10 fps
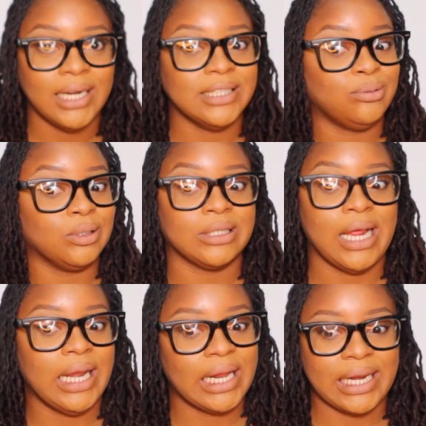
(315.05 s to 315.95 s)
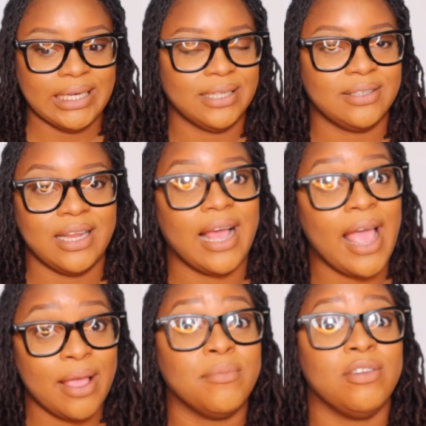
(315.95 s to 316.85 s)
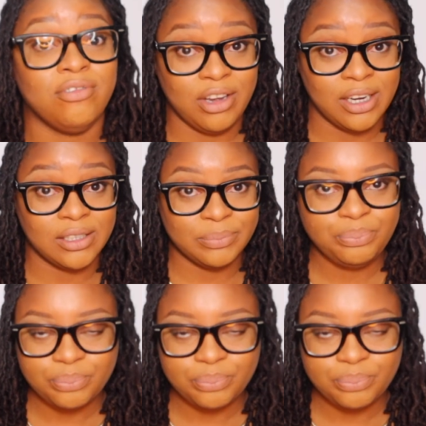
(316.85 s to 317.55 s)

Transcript: this was gonna look like this. Like I can be real.